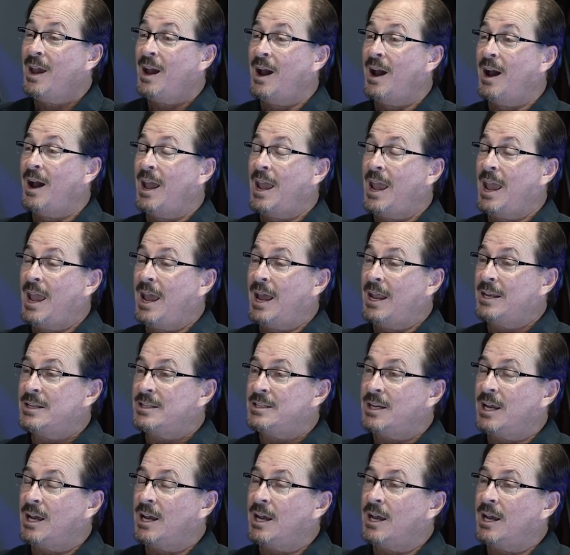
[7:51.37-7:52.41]
Uh,
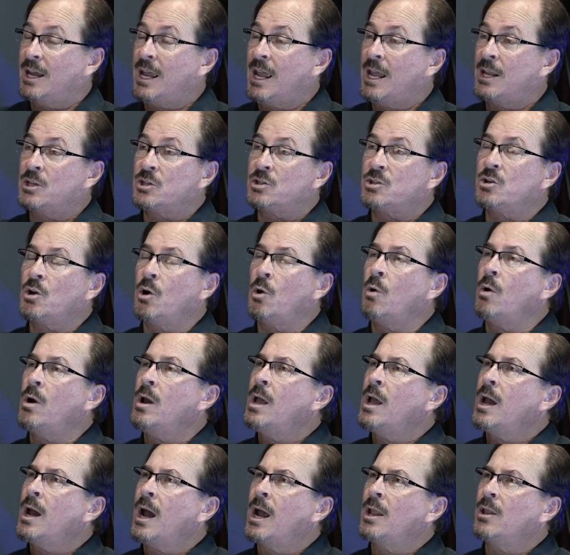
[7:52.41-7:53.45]
and uh, and so
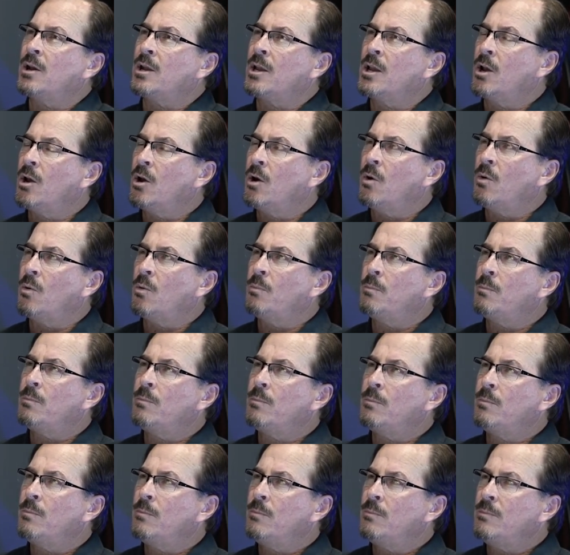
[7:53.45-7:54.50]
I look and go,
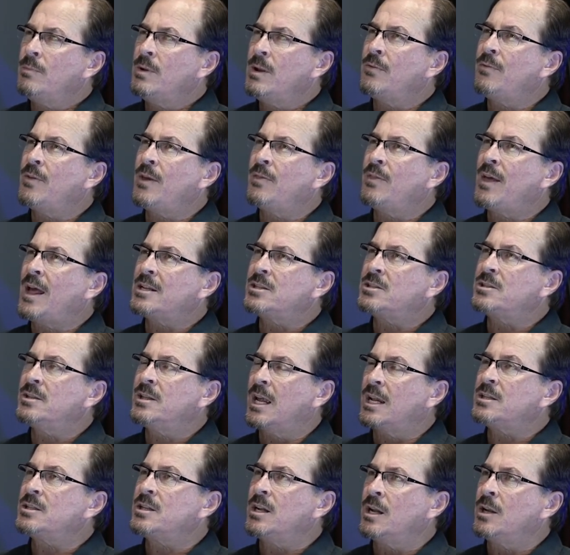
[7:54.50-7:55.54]
yeah, that, that's
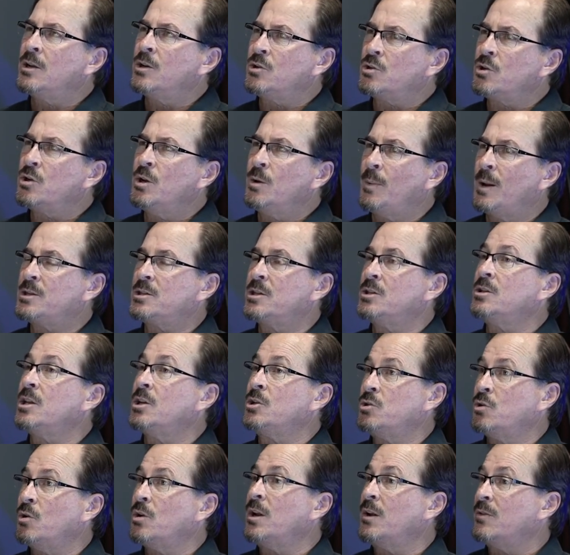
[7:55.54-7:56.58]
that's and so you mentioned the
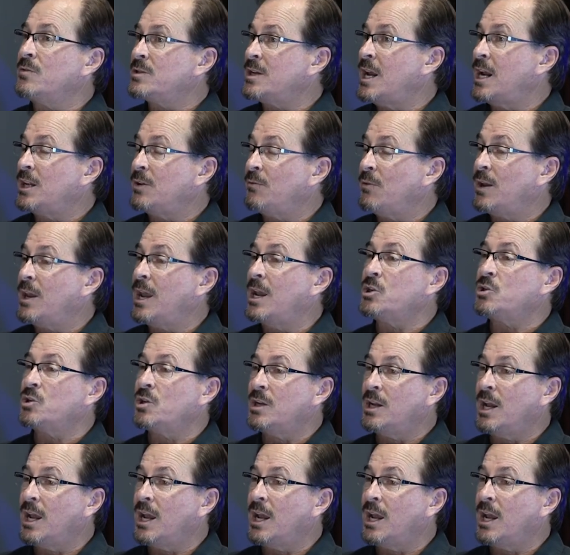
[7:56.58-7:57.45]
journey of sanctification.